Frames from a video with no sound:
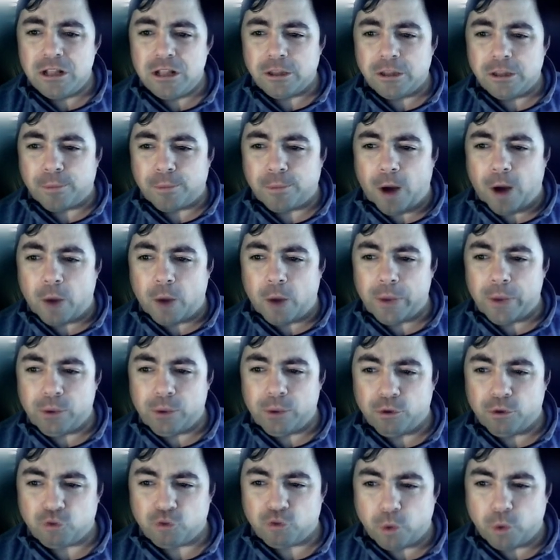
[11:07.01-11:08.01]
The prior week
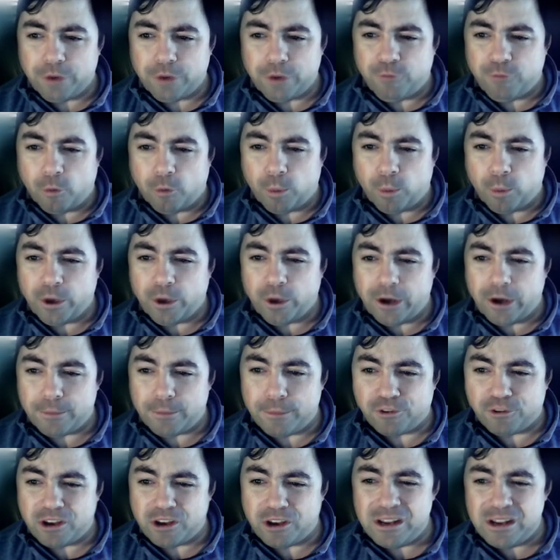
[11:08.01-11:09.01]
was
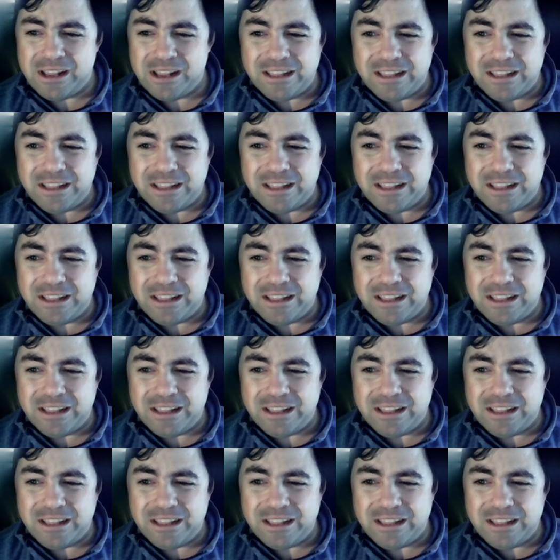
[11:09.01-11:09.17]
24.9%.